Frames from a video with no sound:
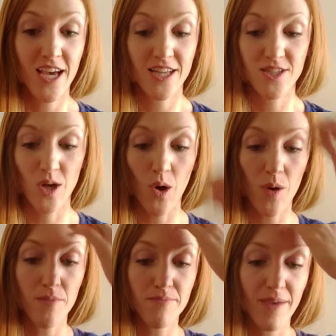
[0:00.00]
And
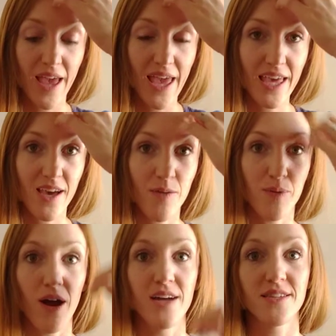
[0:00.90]
so make a
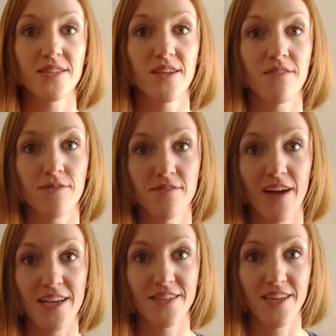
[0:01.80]
process of
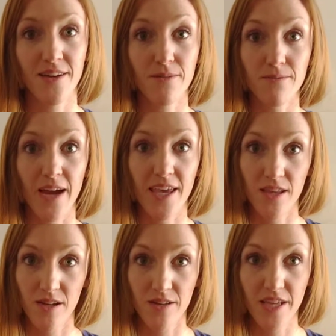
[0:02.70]
revising it
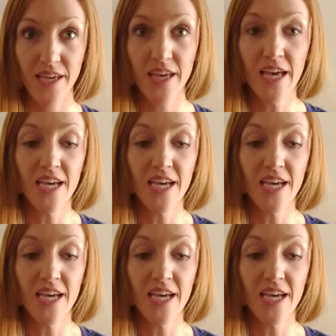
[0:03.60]
regularly